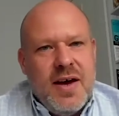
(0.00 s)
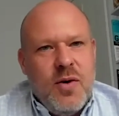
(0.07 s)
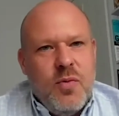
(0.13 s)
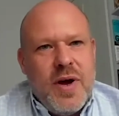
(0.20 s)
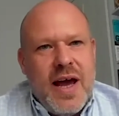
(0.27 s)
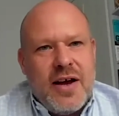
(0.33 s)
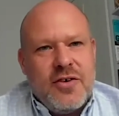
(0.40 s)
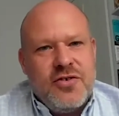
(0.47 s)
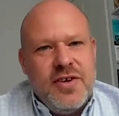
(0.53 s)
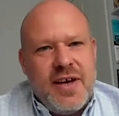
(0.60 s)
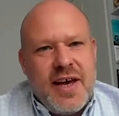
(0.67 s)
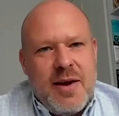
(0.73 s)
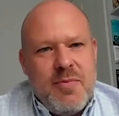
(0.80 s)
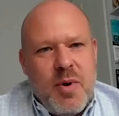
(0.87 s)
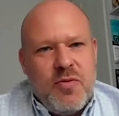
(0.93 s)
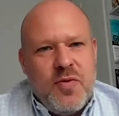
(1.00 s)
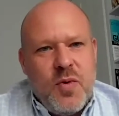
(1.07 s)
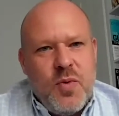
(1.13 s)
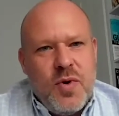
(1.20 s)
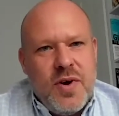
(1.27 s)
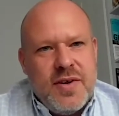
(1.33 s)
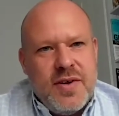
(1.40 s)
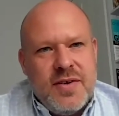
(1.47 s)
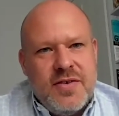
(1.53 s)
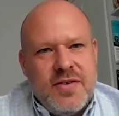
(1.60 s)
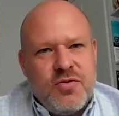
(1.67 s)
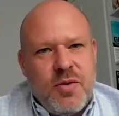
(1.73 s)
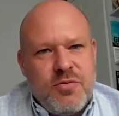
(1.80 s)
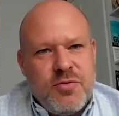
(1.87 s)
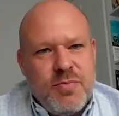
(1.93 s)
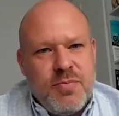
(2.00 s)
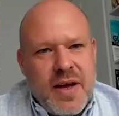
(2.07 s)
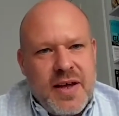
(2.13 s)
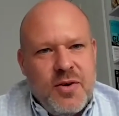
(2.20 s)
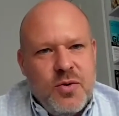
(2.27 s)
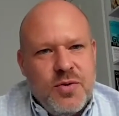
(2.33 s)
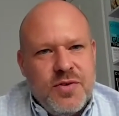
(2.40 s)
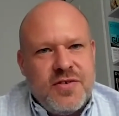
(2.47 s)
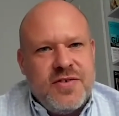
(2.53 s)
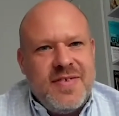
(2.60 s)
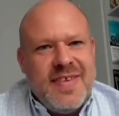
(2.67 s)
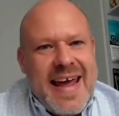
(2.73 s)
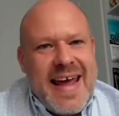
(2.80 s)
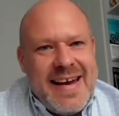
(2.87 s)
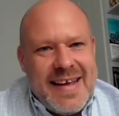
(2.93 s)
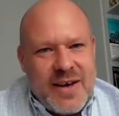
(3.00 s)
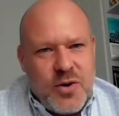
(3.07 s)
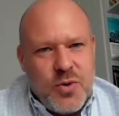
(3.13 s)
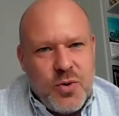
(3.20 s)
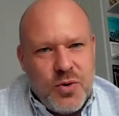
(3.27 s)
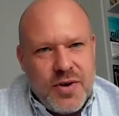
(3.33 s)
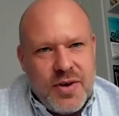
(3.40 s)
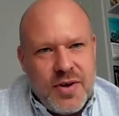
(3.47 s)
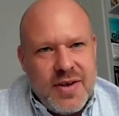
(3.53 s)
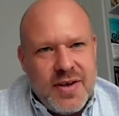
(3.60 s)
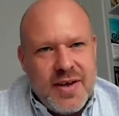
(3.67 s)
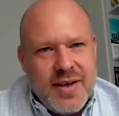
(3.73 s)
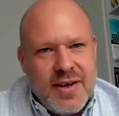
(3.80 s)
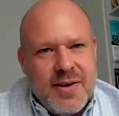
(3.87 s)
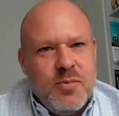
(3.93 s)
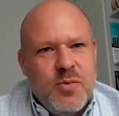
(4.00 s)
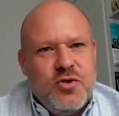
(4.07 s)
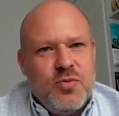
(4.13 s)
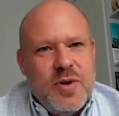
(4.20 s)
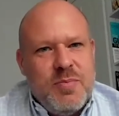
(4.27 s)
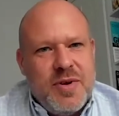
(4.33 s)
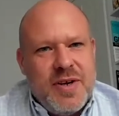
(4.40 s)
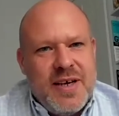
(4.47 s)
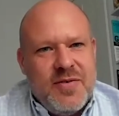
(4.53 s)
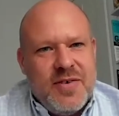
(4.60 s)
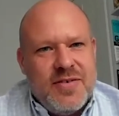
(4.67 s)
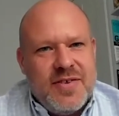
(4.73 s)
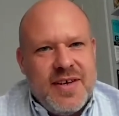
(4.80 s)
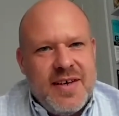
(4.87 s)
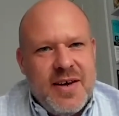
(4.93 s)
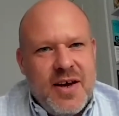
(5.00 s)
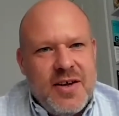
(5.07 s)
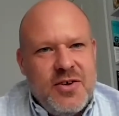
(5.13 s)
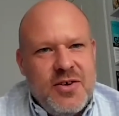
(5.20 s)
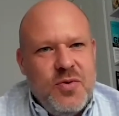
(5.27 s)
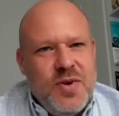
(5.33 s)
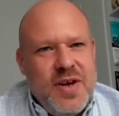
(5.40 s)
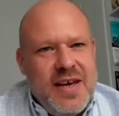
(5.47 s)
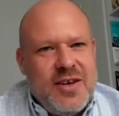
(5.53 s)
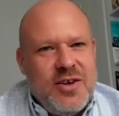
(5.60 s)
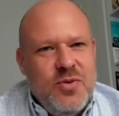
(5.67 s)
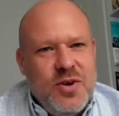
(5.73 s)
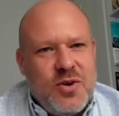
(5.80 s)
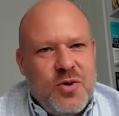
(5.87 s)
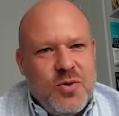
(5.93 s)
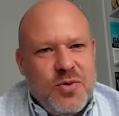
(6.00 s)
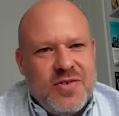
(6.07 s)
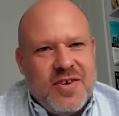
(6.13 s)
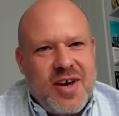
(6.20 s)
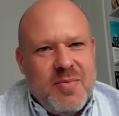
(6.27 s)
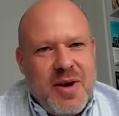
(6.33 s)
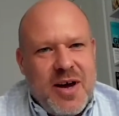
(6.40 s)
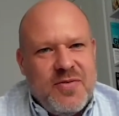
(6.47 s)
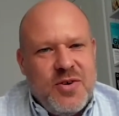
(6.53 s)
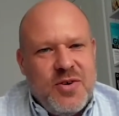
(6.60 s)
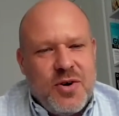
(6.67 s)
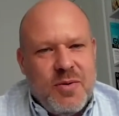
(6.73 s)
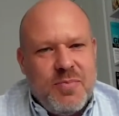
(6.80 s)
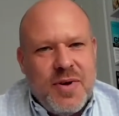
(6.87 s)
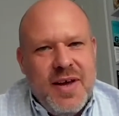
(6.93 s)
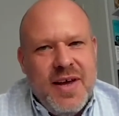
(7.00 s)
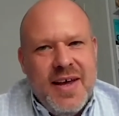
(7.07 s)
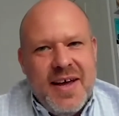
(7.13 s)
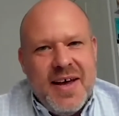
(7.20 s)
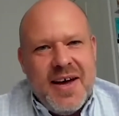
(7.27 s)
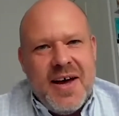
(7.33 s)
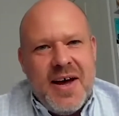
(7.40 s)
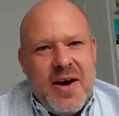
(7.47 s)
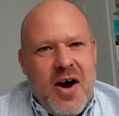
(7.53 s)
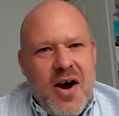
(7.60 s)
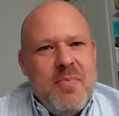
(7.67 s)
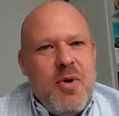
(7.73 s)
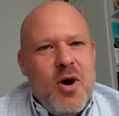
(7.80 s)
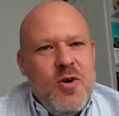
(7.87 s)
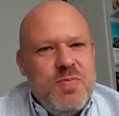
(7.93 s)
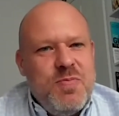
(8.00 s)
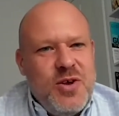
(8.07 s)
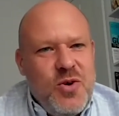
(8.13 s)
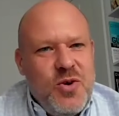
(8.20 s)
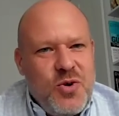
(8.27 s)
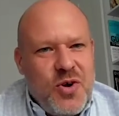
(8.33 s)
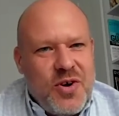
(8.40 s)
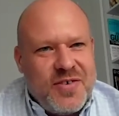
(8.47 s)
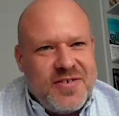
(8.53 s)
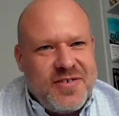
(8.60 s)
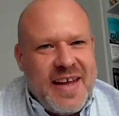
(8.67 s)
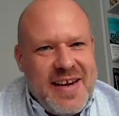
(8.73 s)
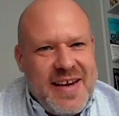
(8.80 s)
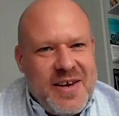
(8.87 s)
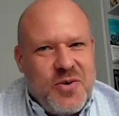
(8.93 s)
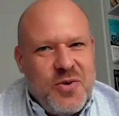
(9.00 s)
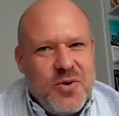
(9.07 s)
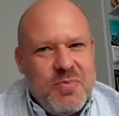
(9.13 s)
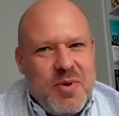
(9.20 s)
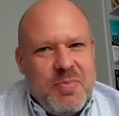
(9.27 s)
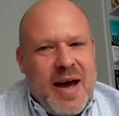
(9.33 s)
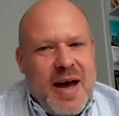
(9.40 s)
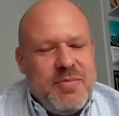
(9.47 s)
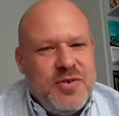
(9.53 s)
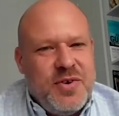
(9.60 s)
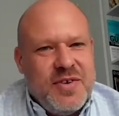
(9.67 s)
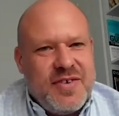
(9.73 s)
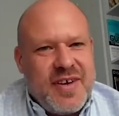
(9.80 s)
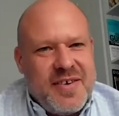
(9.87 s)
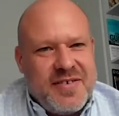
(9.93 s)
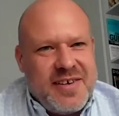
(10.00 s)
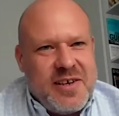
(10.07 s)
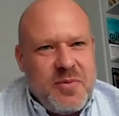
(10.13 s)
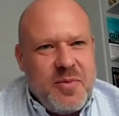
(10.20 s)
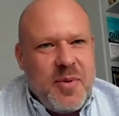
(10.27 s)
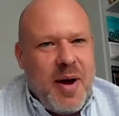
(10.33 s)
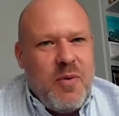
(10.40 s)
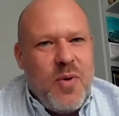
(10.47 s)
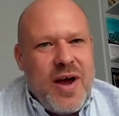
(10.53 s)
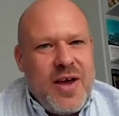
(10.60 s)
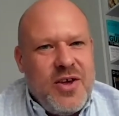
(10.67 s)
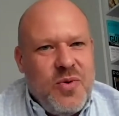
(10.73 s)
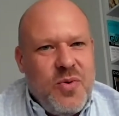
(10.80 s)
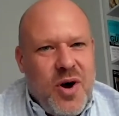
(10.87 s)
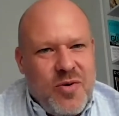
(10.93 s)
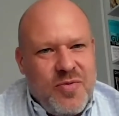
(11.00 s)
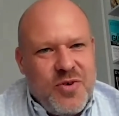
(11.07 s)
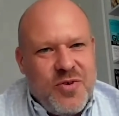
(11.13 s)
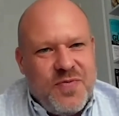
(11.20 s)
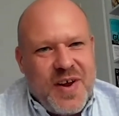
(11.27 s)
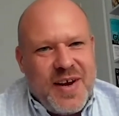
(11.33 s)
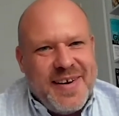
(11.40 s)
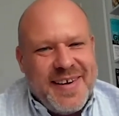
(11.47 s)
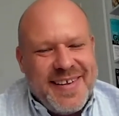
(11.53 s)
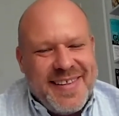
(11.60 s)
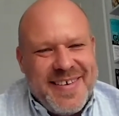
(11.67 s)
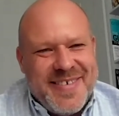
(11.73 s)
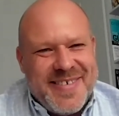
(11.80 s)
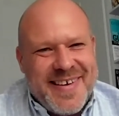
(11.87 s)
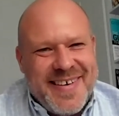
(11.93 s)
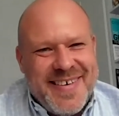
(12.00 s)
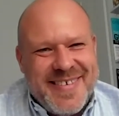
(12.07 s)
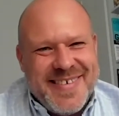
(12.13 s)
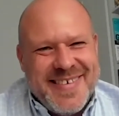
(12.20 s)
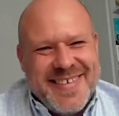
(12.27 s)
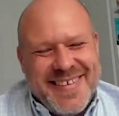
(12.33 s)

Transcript: We actually came up with a word in disruption banking called snailicorn, which we believe is the unique unicorns that come out of Europe. I'm hoping you're not a snailicorn, but perhaps you can tell us a little bit about where you are with your funding these days.